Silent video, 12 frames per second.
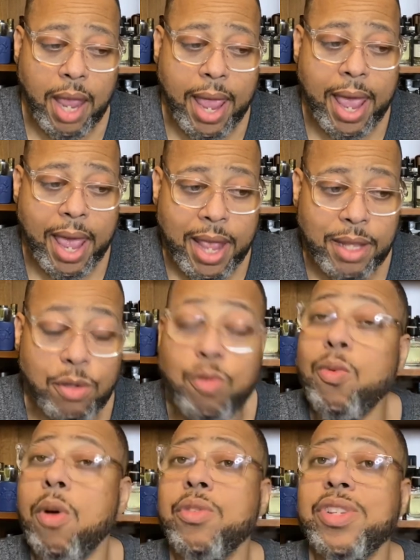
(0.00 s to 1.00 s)
and you
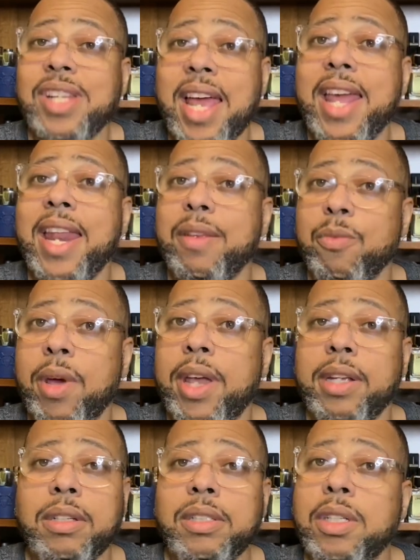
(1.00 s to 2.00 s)
want to stay that way,
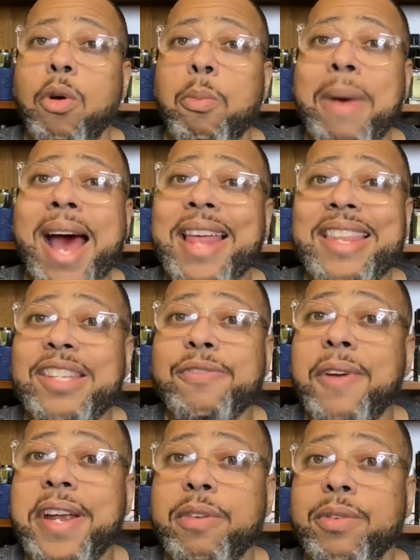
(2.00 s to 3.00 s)
don't buy this
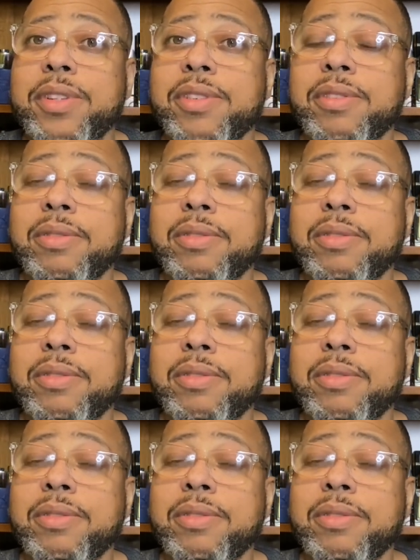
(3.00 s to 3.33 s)
fragrance.